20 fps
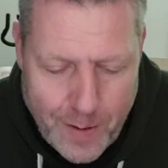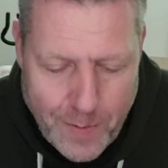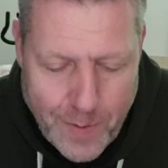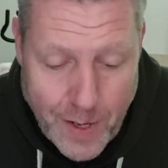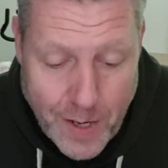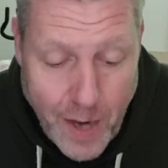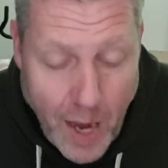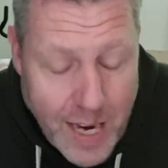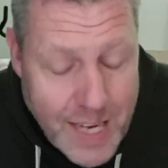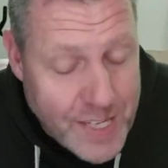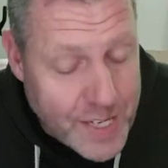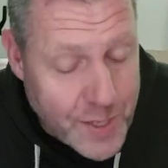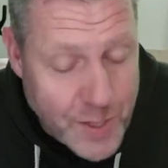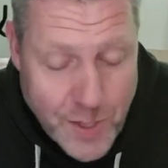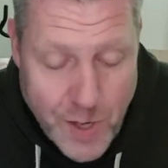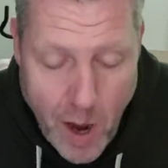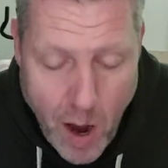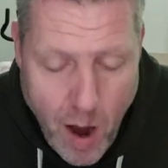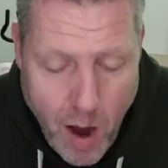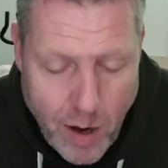The night is
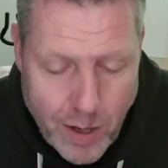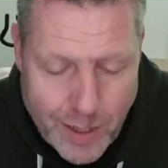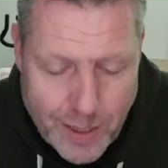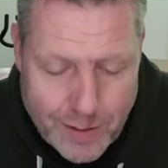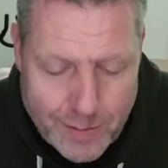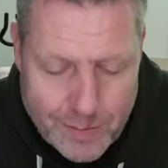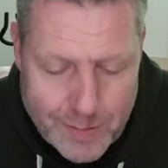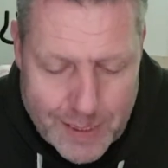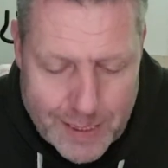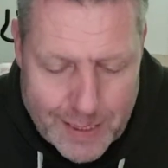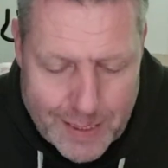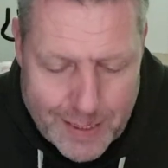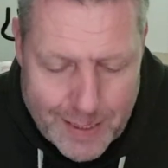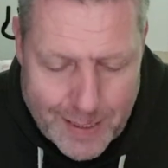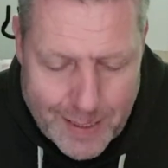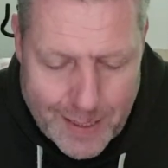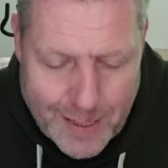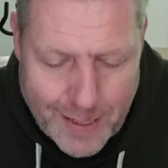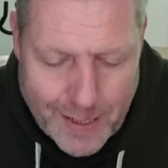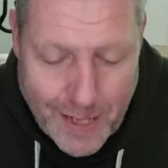dark.
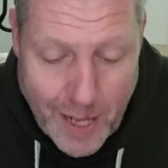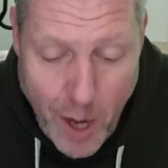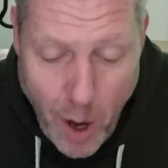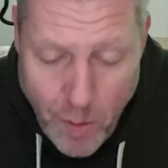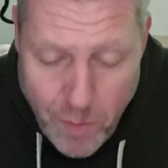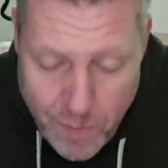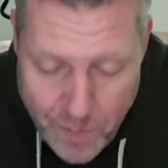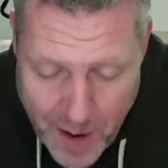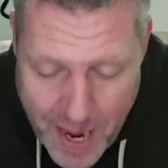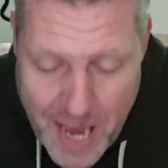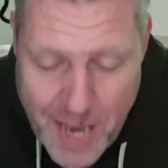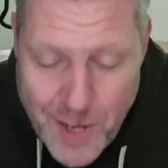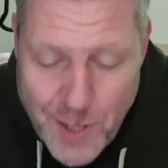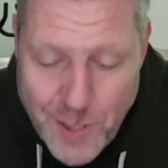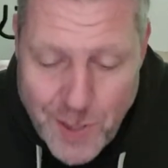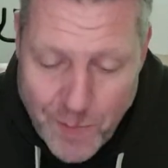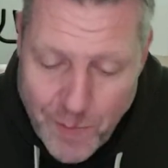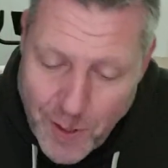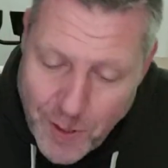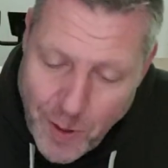Let our
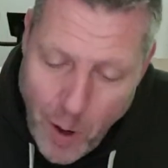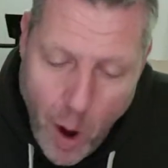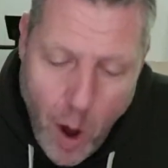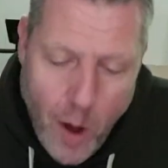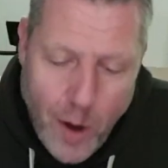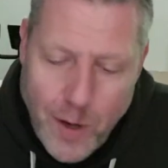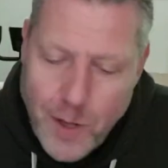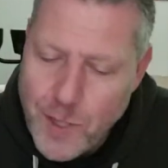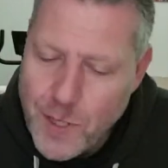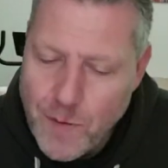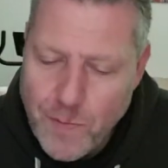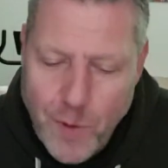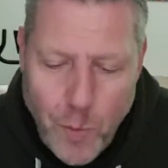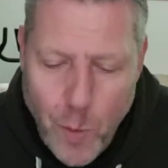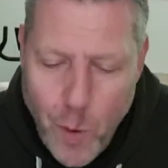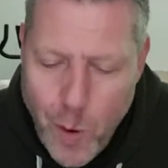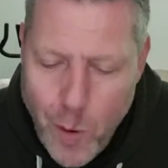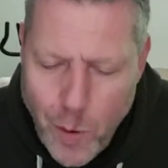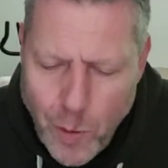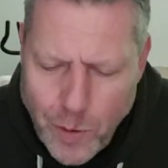fears of the darkness of the
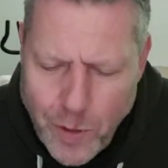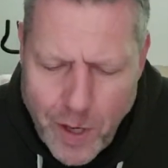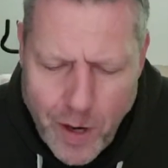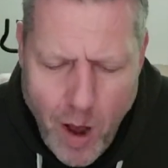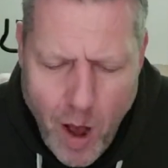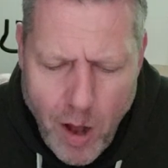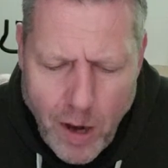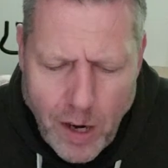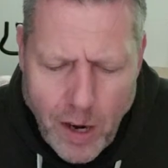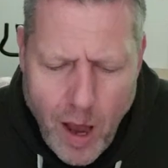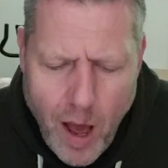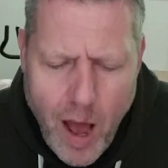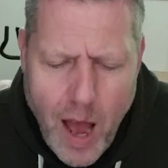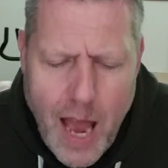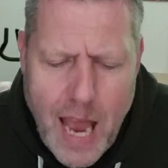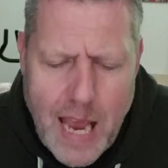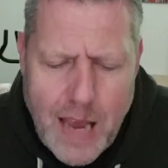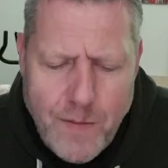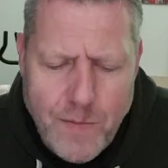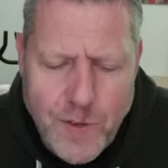world and our
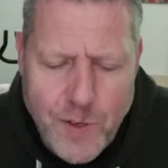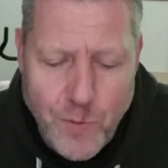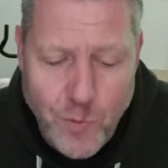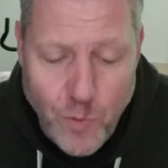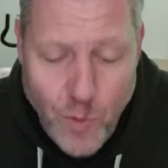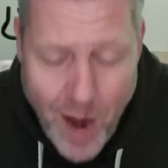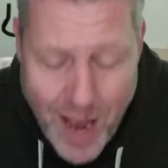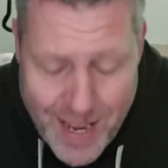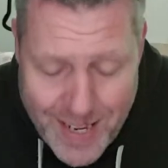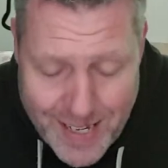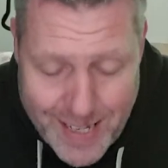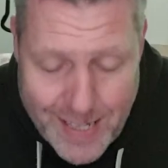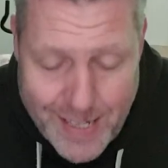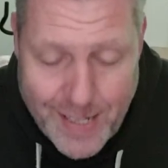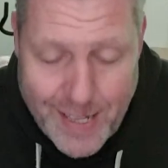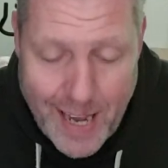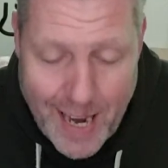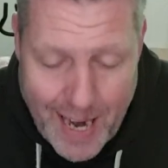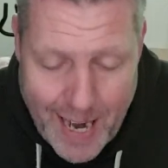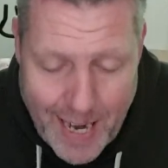lives
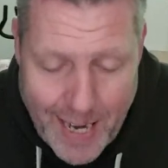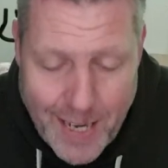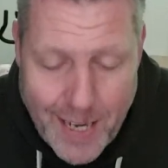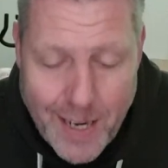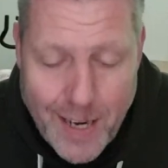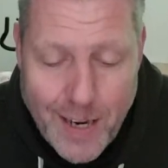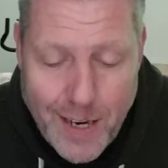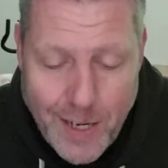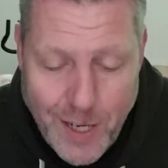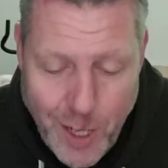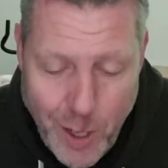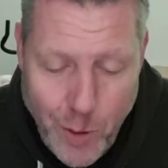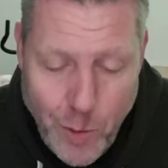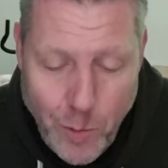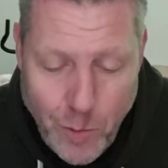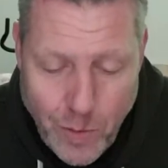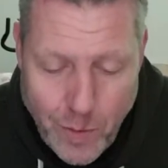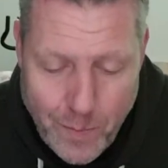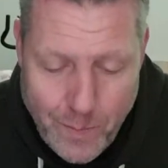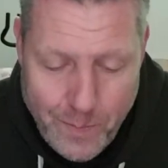rest in
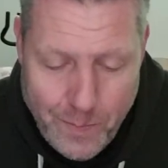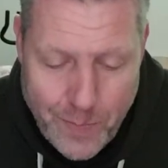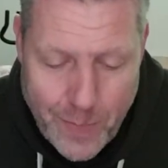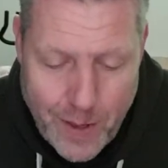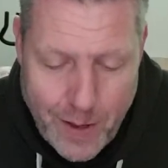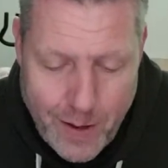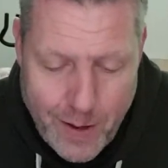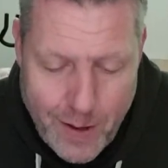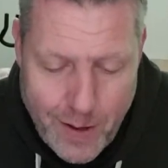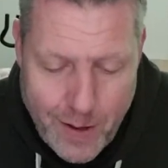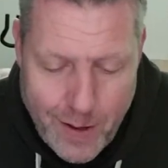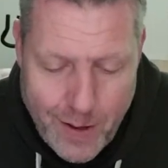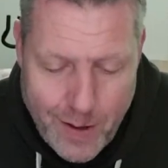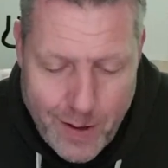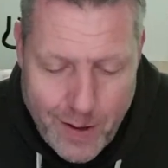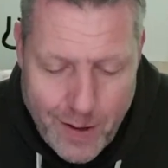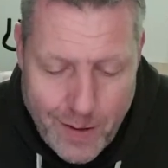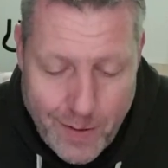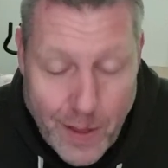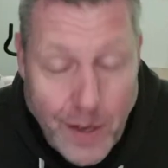you.
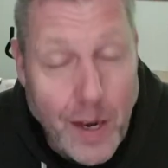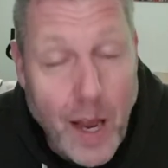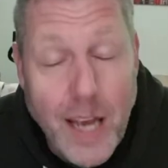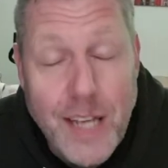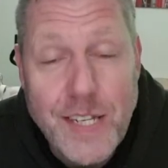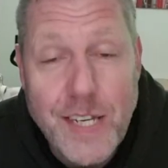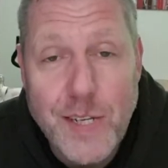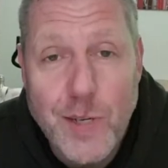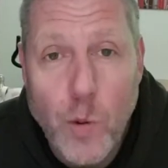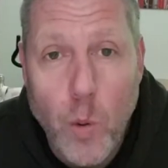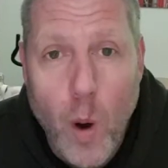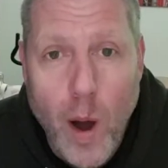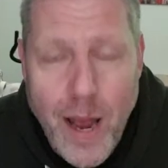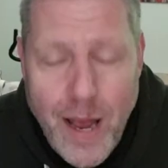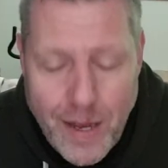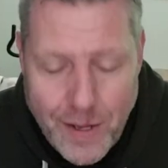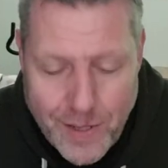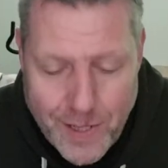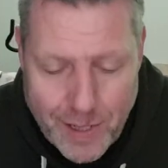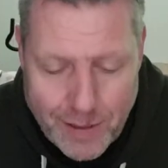The night is
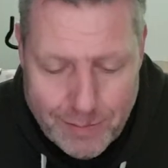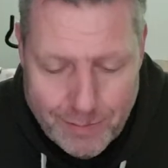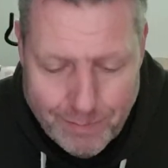quiet.